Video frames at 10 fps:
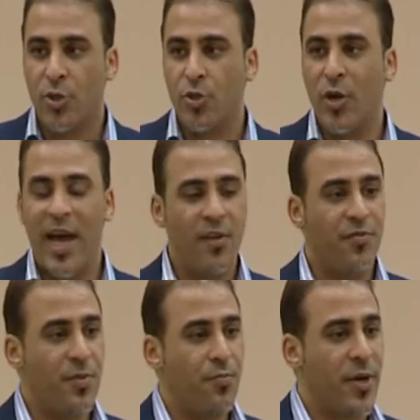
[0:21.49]
To have
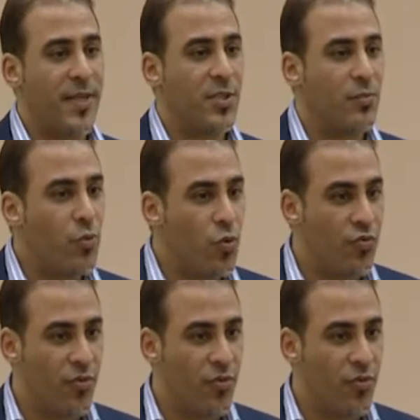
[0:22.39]
the press move